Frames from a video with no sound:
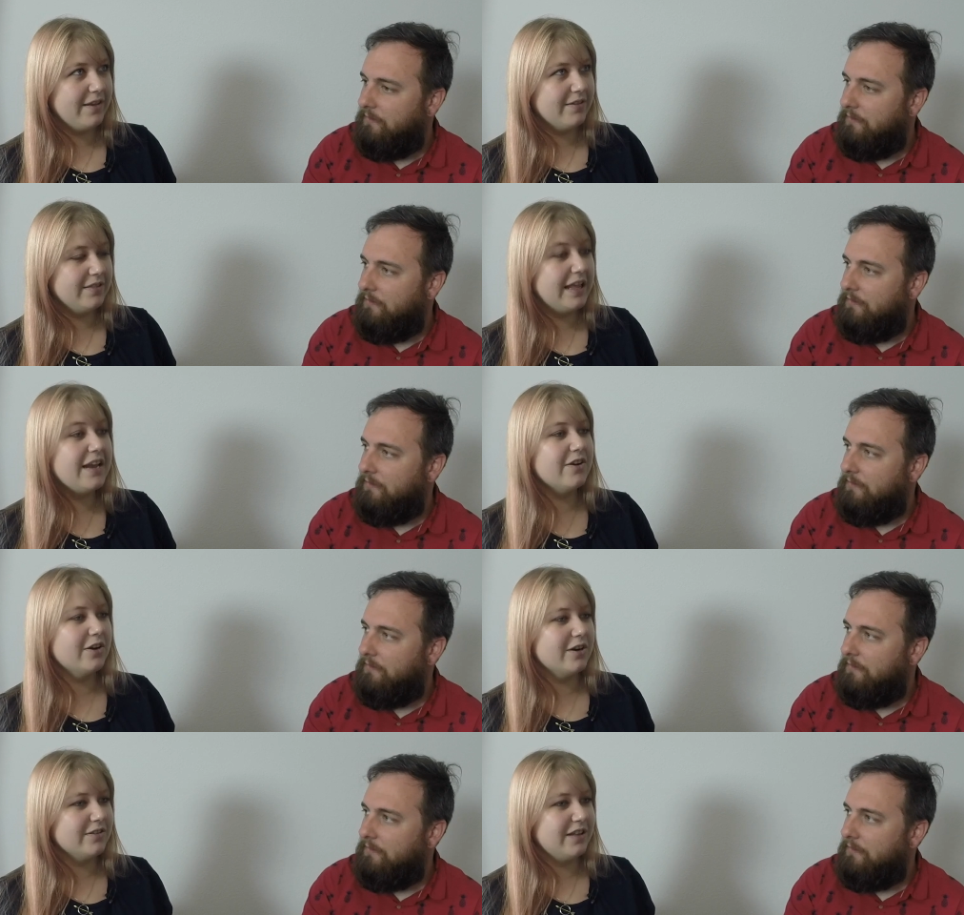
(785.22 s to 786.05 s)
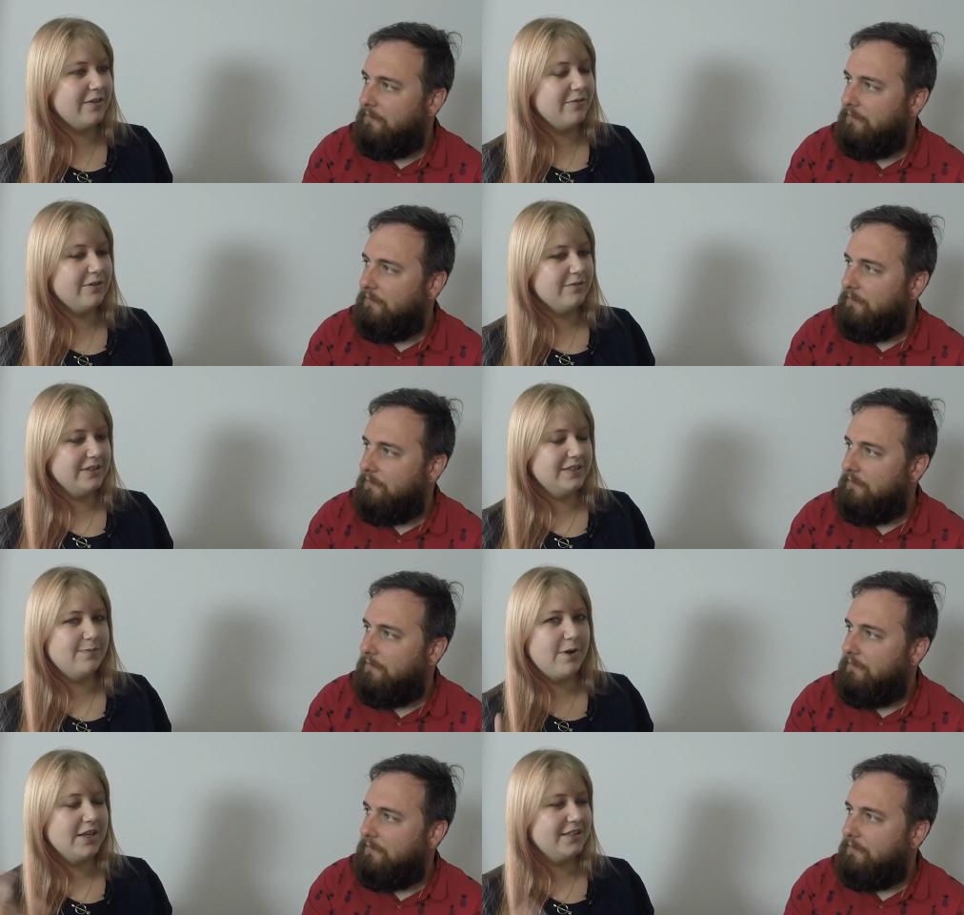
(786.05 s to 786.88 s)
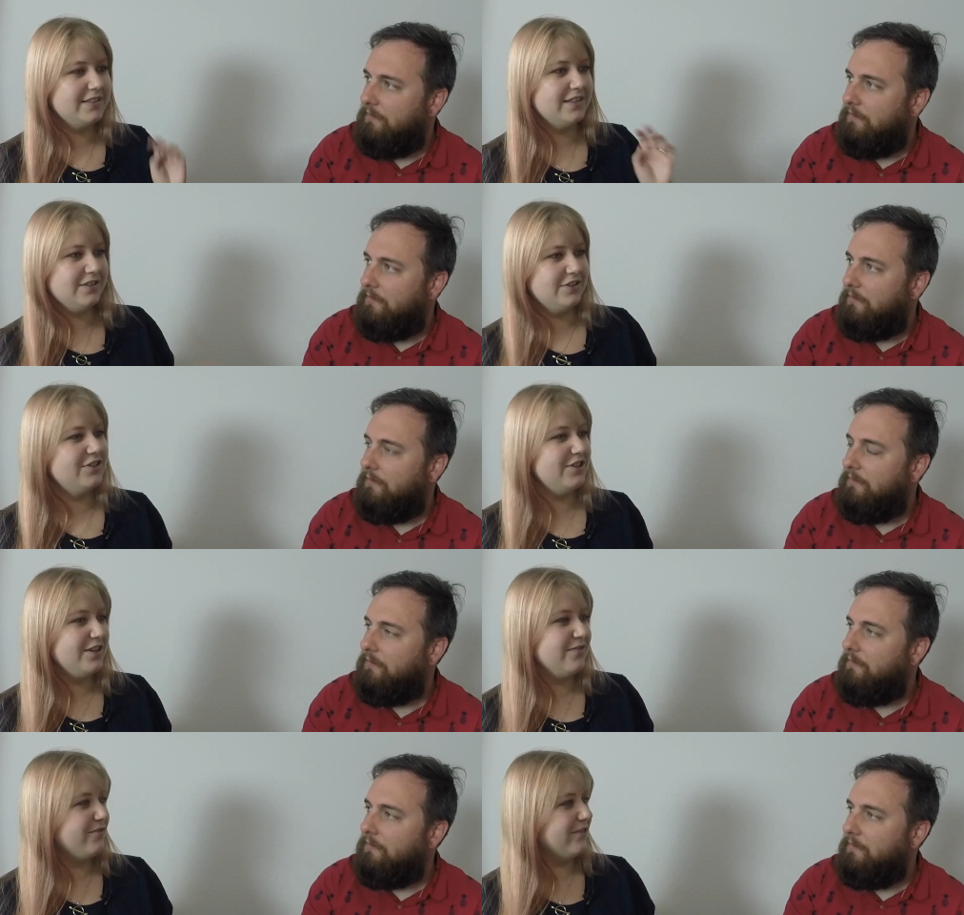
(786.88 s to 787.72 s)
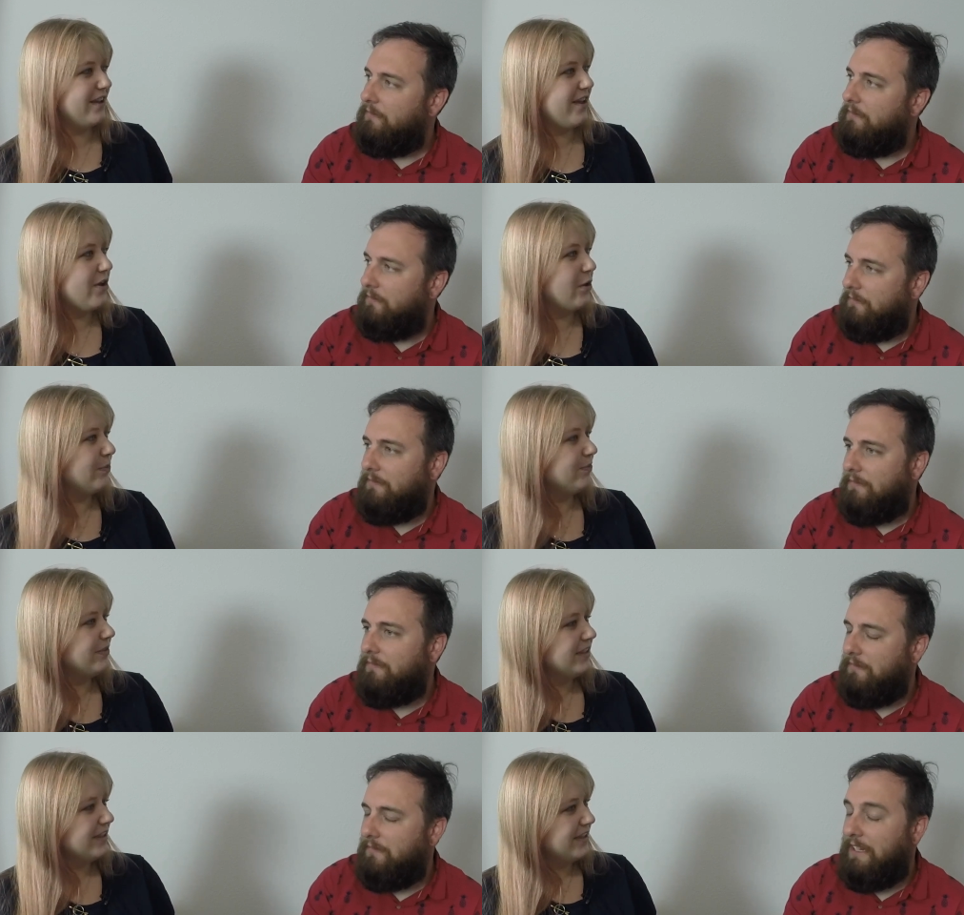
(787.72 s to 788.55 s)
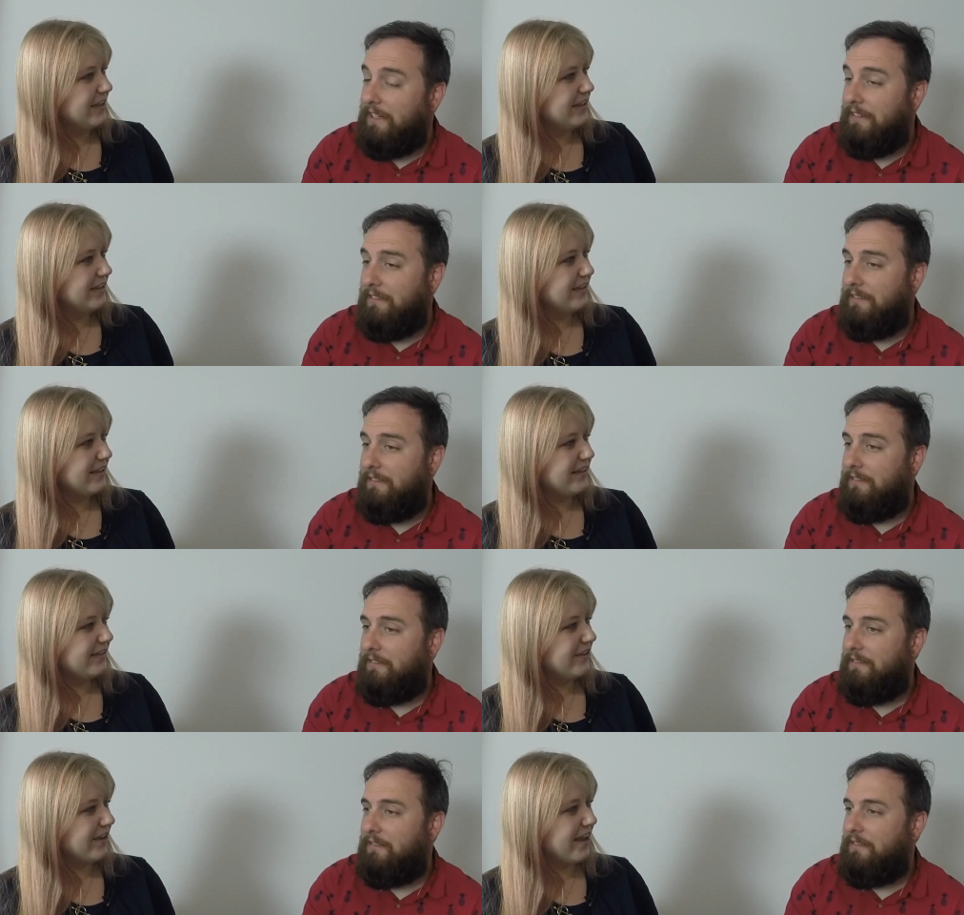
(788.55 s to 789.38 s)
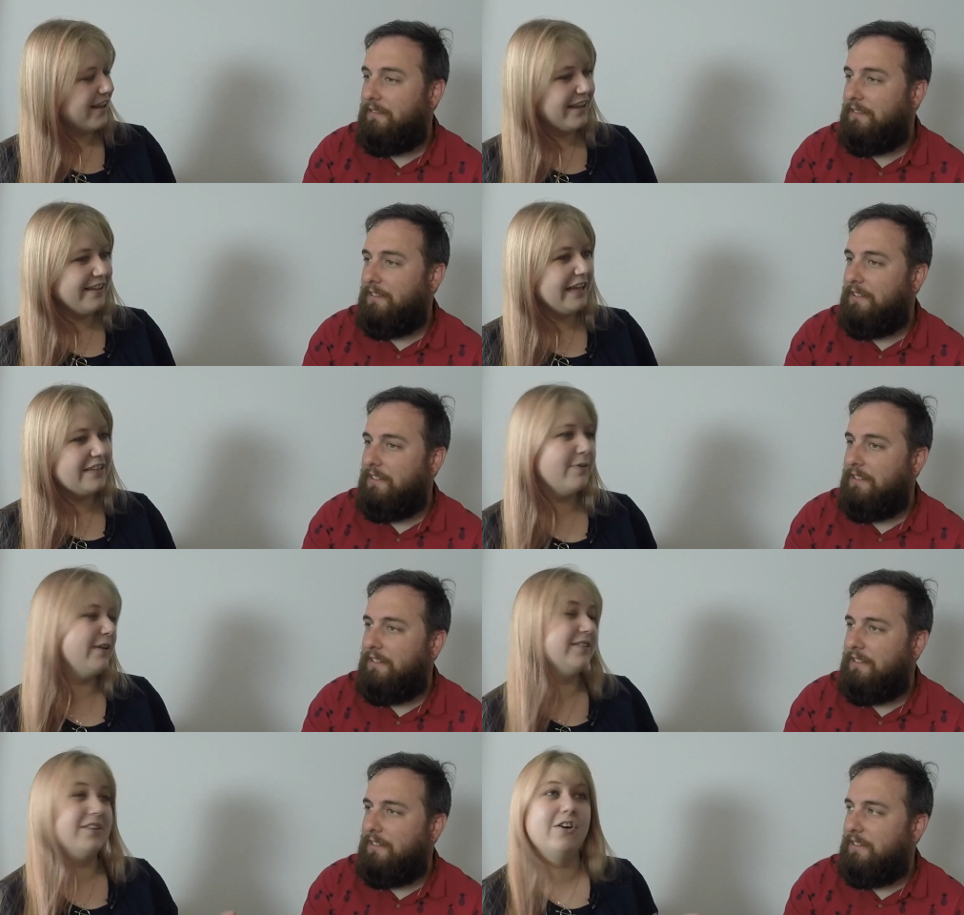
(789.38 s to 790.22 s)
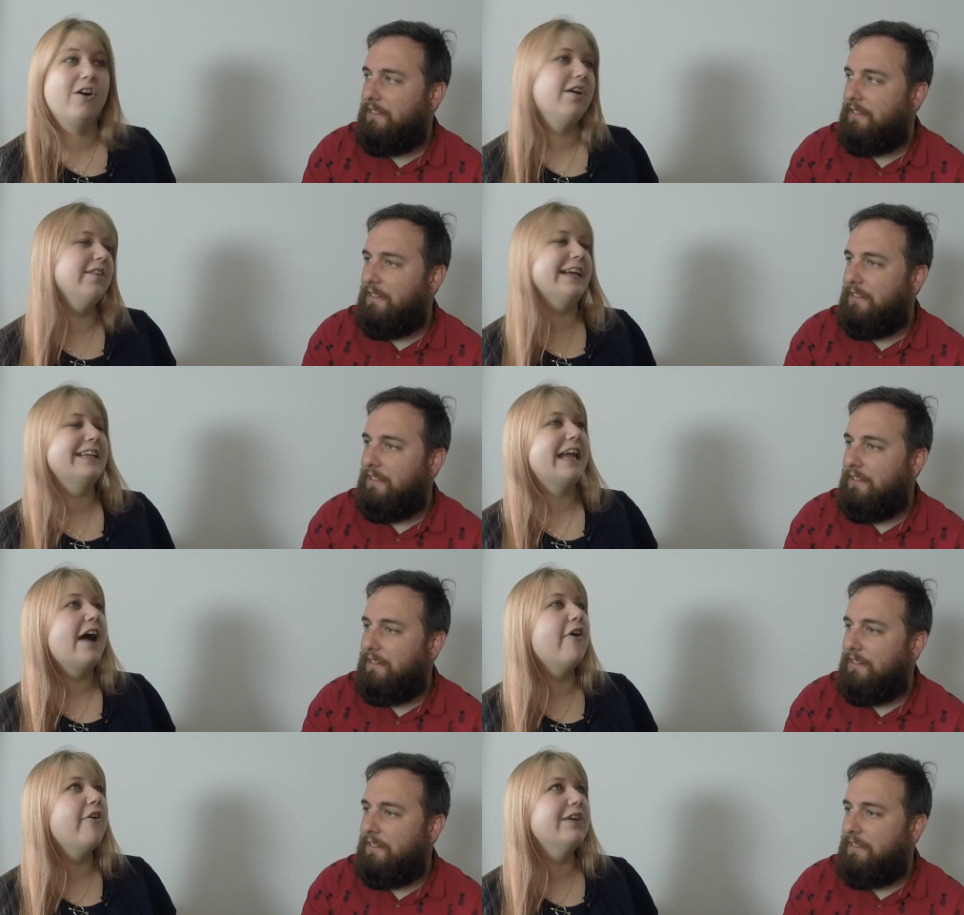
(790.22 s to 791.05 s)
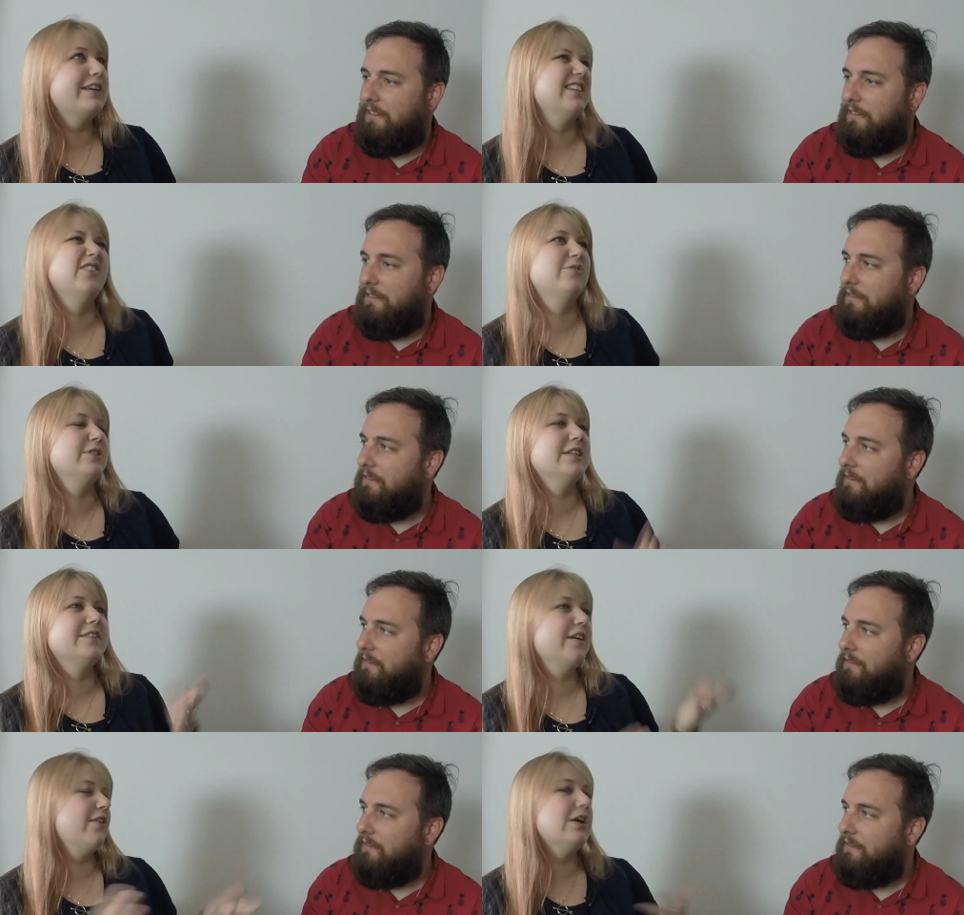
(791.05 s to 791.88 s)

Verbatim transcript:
Speaker 1: like later like when it was Spots and Chief and him. Yeah. So yeah, like that's basically all. Like now, like I don't really the